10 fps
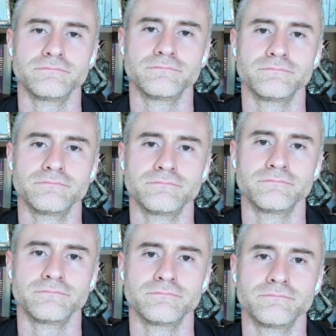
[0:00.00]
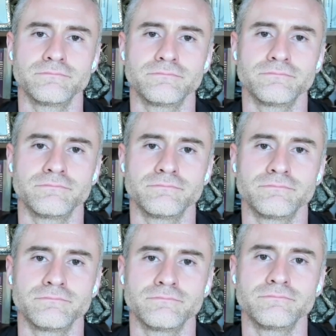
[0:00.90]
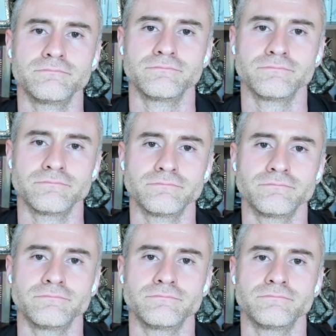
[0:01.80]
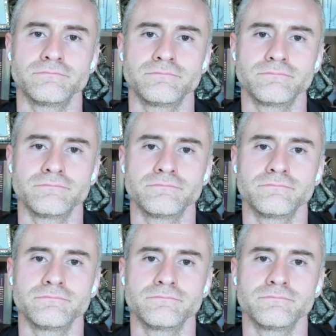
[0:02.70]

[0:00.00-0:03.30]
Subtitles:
(silent)